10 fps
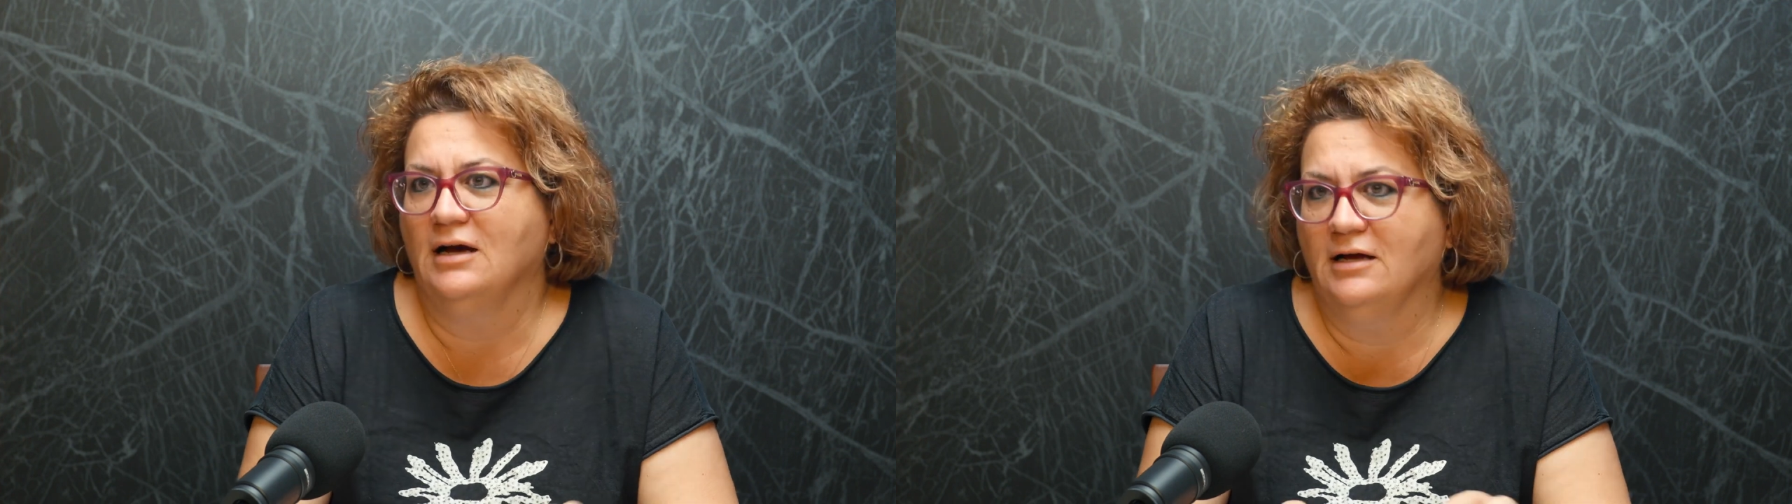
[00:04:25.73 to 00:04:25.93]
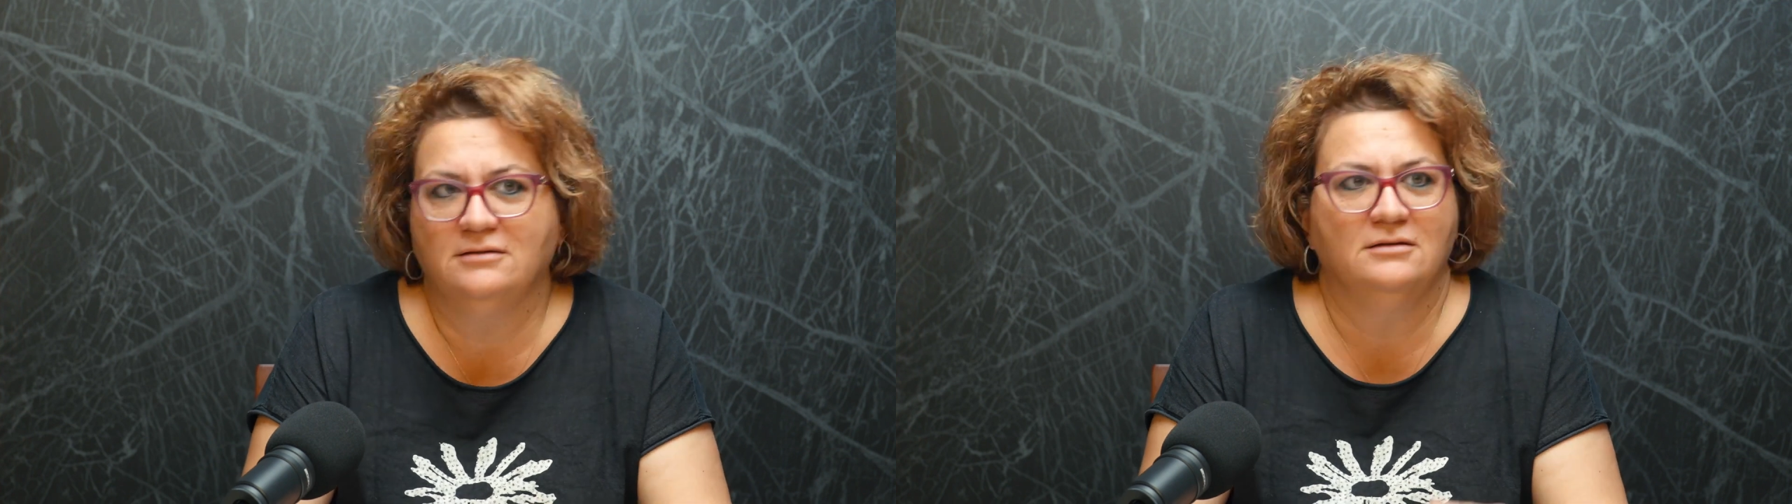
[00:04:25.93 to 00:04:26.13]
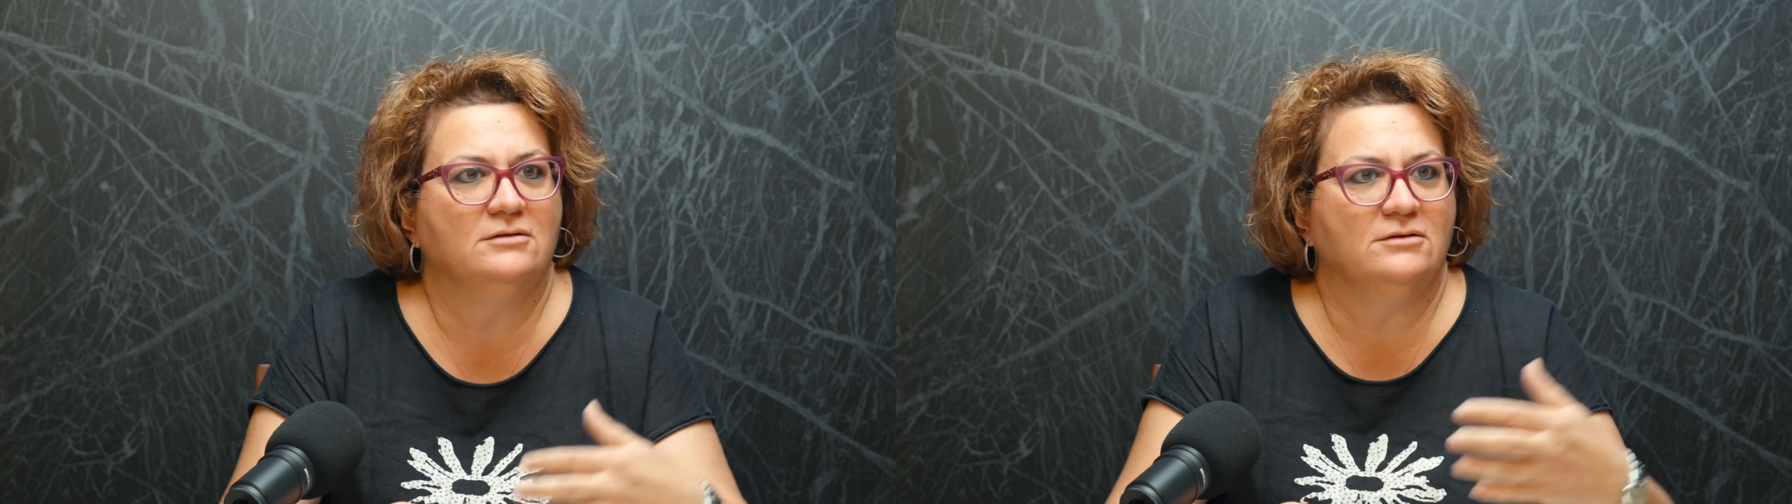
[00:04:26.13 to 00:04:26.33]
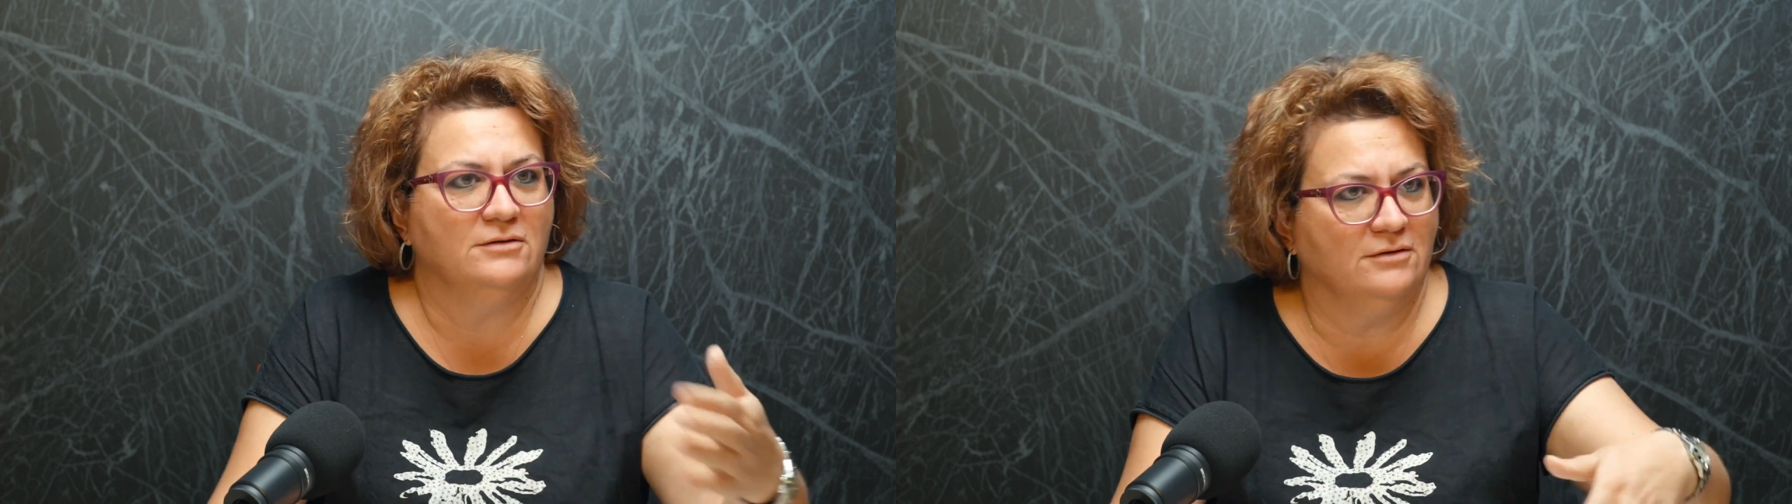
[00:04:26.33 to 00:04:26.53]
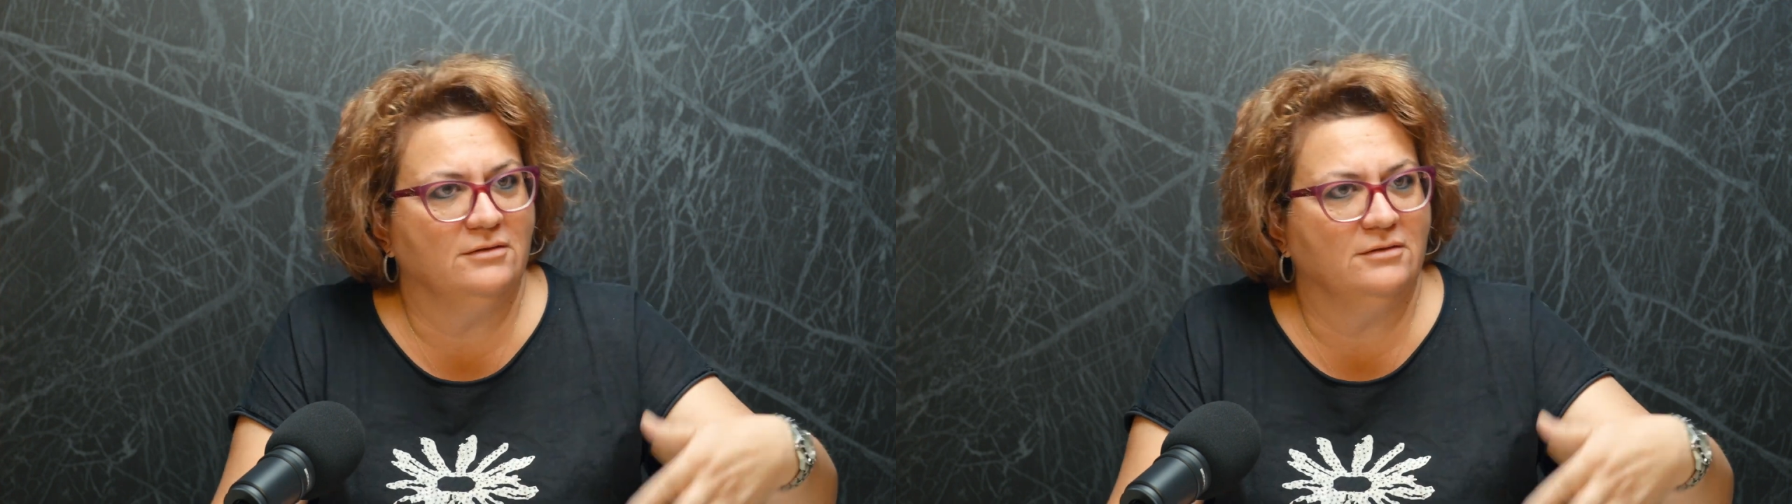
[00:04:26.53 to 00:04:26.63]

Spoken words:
under